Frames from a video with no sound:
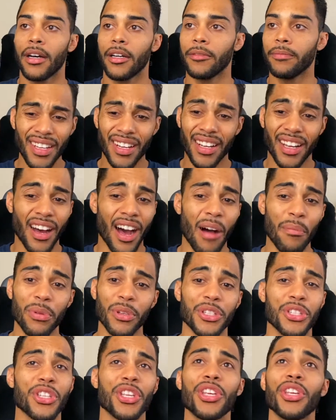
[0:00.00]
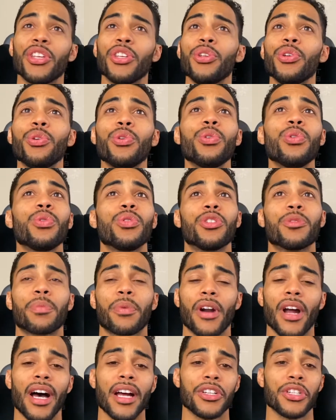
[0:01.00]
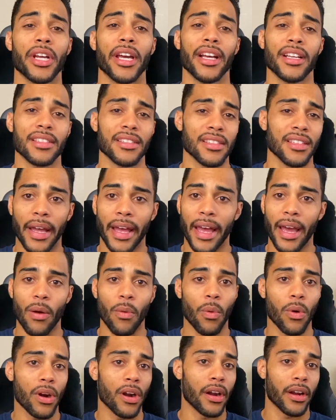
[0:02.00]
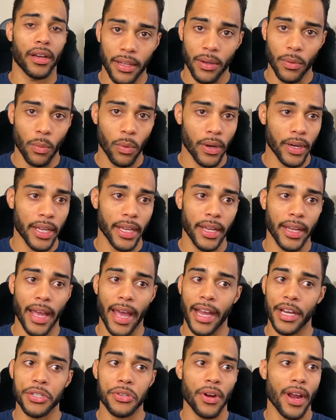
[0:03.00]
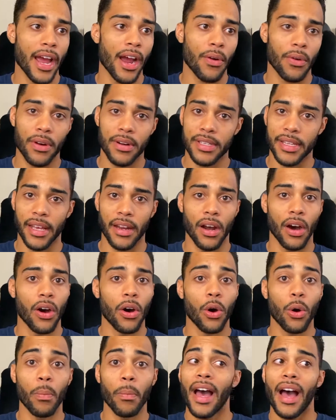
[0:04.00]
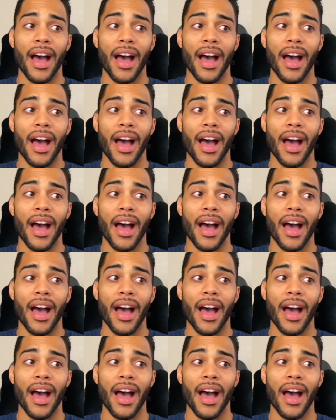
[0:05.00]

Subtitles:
accomplished huge projects at work, working extra hours at home.